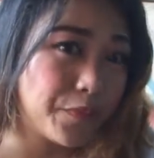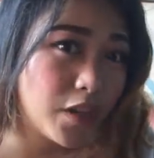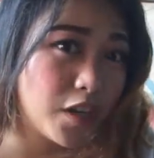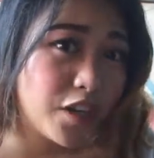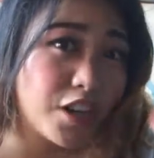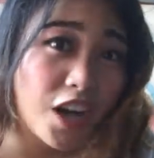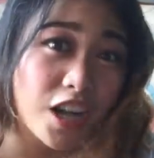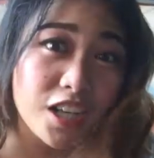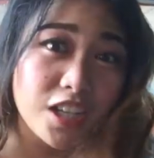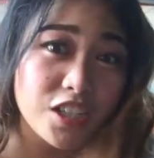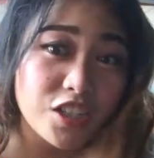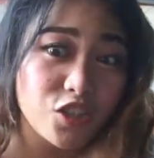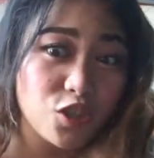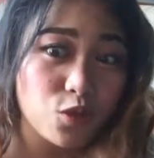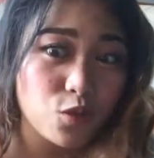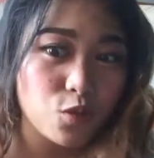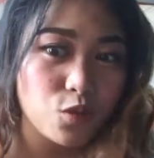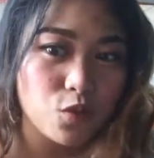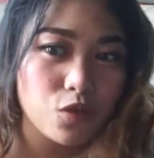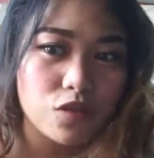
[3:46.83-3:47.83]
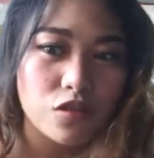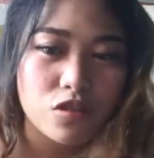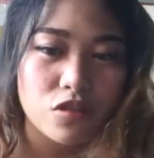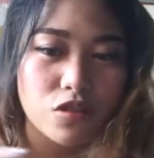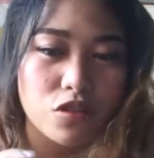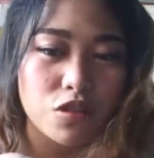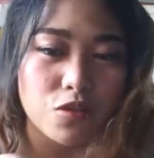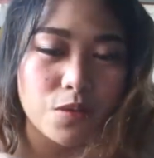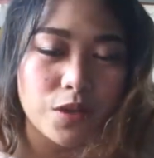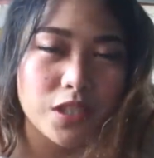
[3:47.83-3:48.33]
running
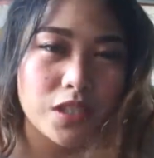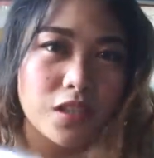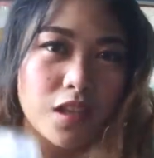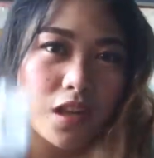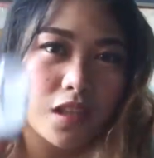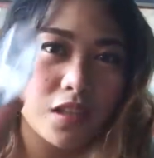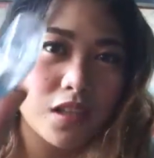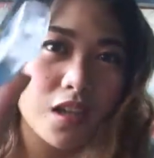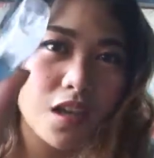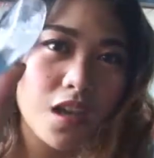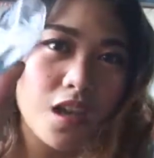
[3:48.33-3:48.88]
shoes or whatnot.